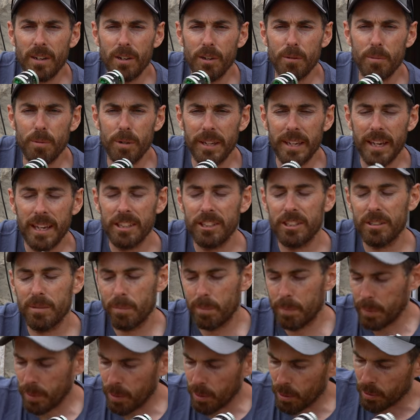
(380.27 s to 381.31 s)
lubrication
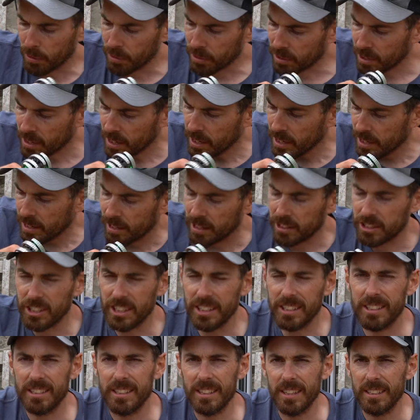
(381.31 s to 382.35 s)
beyond the
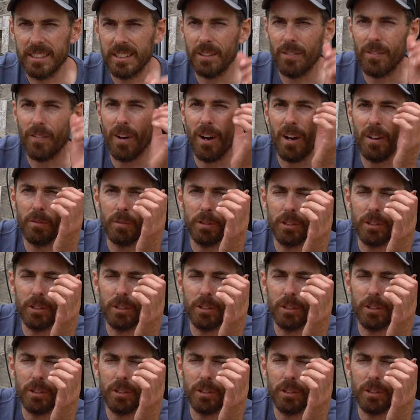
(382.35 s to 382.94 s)
GT85,